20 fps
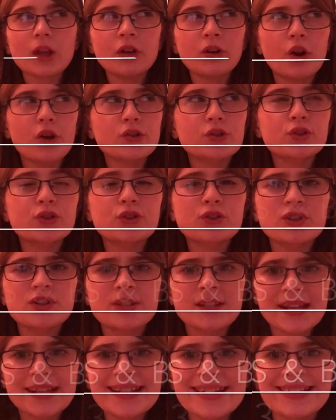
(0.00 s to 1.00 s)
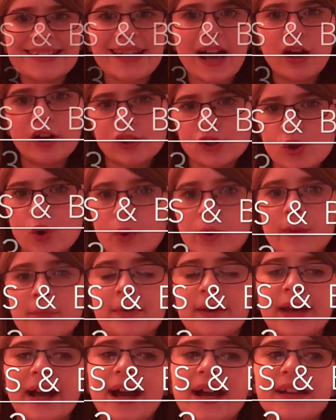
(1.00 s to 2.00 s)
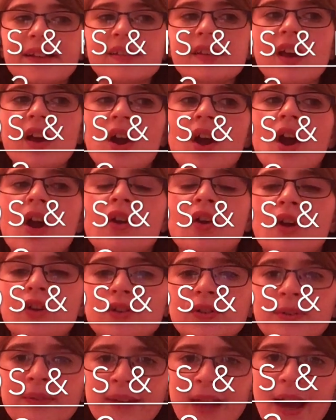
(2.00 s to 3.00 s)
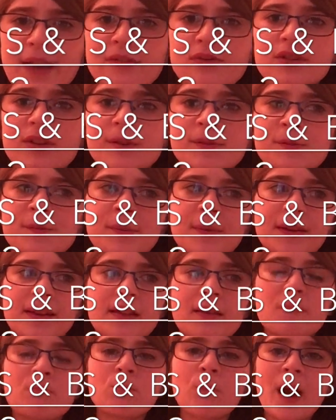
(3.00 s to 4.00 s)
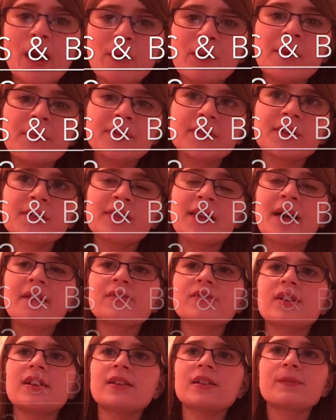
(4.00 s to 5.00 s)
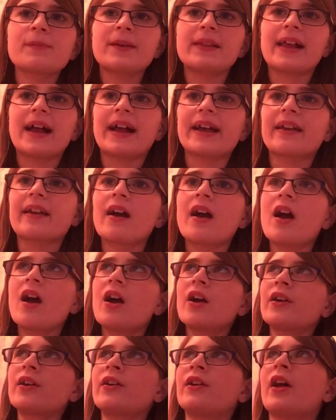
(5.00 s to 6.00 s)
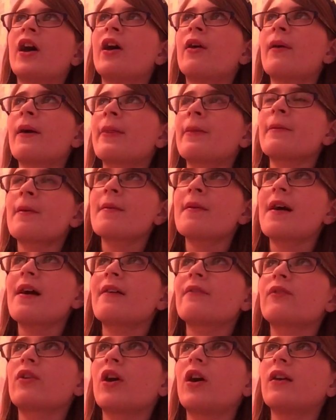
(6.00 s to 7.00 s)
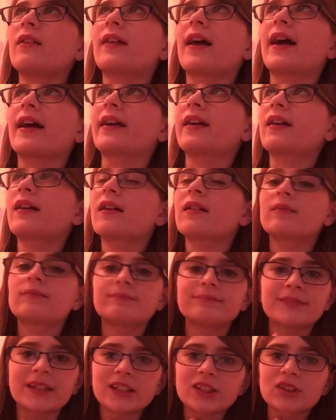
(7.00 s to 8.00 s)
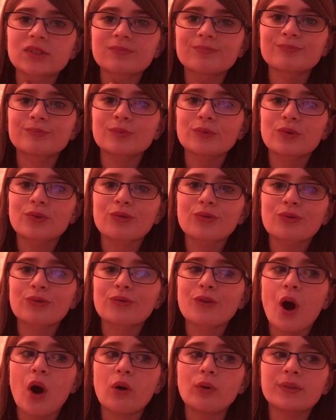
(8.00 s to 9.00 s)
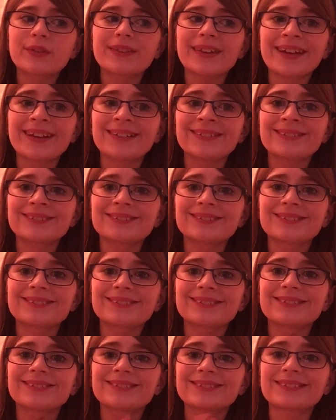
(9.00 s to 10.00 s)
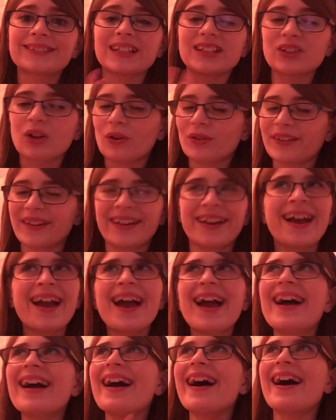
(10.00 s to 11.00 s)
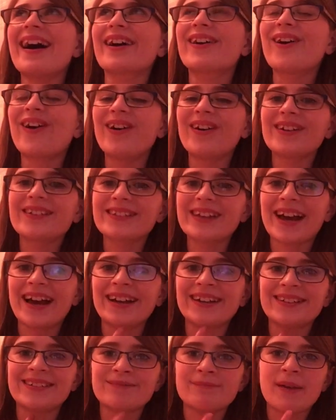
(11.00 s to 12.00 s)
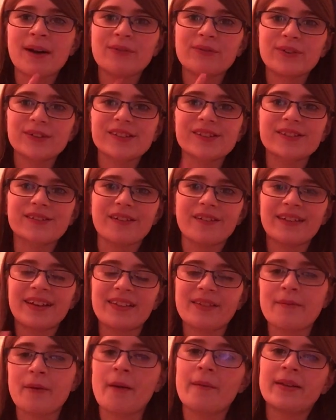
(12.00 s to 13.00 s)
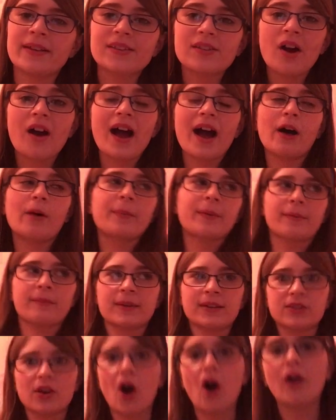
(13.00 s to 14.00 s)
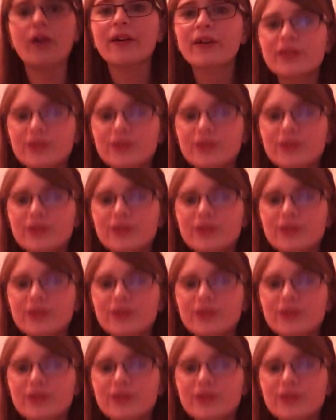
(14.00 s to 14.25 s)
not sitting down talking to you guys, not doing live streams, but I will be doing live streams, but like, you know, at the moment I've got like this cold thing, this cold thing, uh, cold and my voice is going at the moment. It's not helping me talk